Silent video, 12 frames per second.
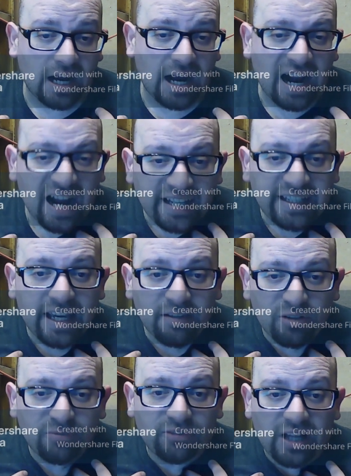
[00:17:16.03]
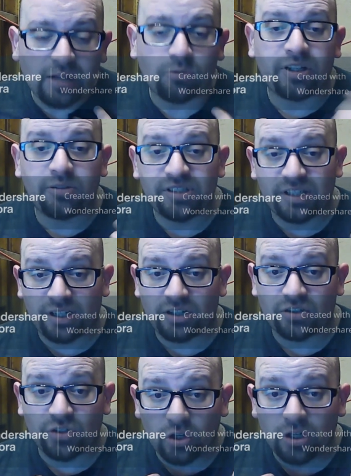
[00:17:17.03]
I gave him flack when he was in
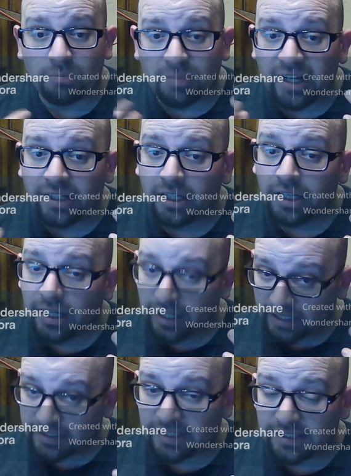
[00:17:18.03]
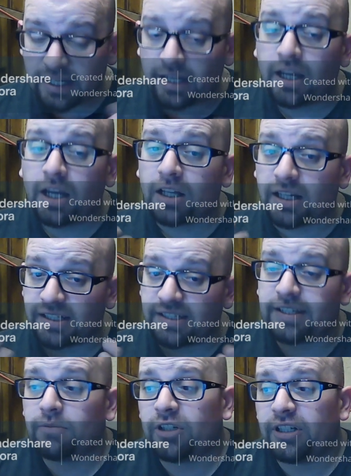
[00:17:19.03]
Arizona, but as I said,
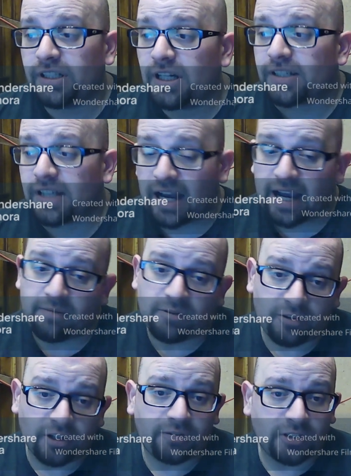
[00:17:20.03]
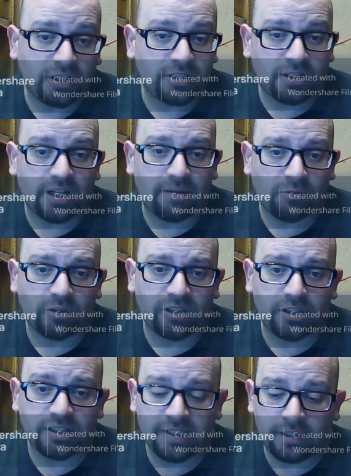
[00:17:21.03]
let's see what he does. I have a funny feeling he's going to have a
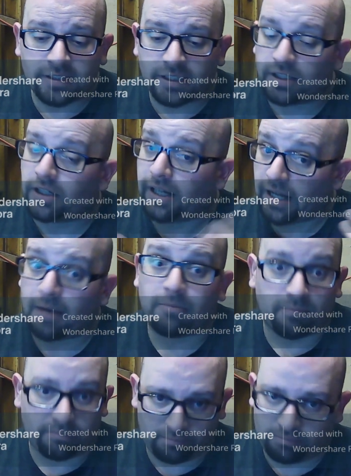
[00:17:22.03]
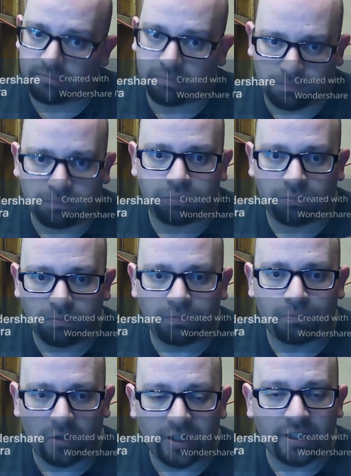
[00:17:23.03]
really good season here, and I'm
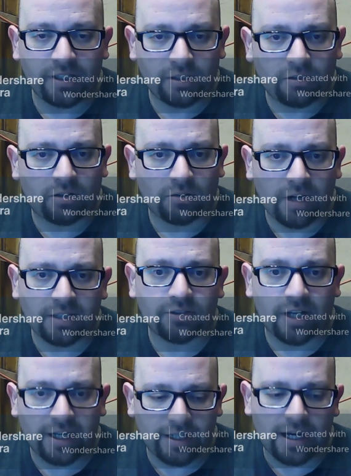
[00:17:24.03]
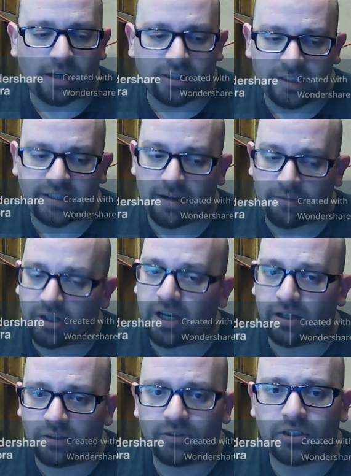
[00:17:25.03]
pretty correct right now. He's having a
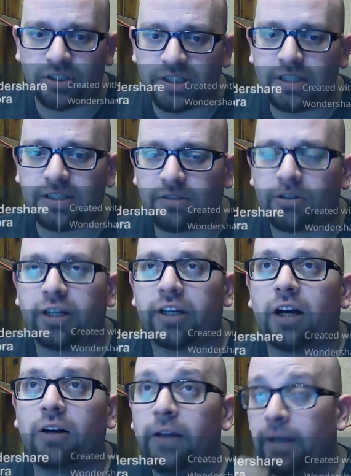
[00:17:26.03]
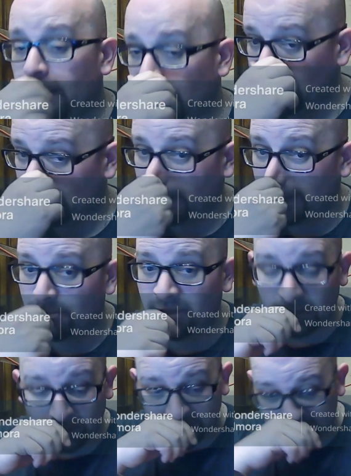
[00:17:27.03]
hell of a good season right now. It may
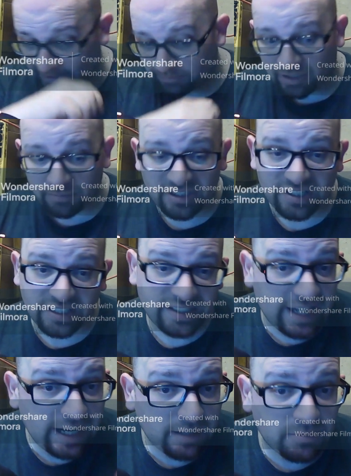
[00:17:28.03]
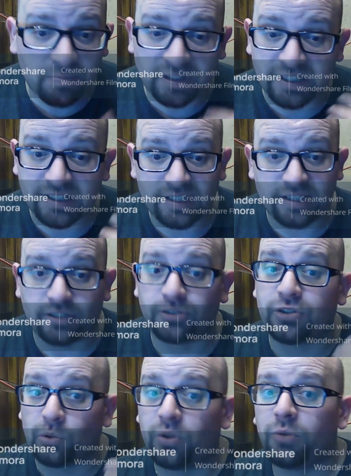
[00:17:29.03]
be early, it may be six games, but he's still
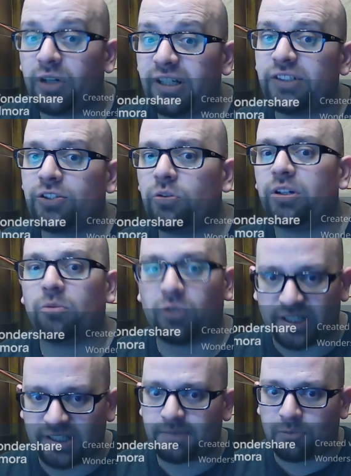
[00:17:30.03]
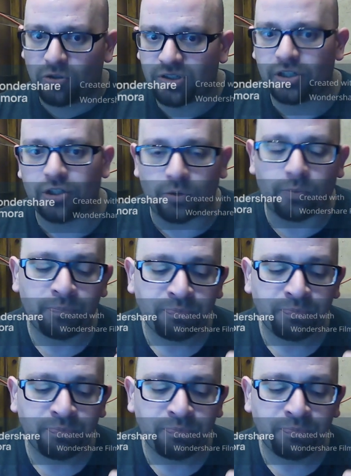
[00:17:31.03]
doing what he's doing and what he's supposed to do.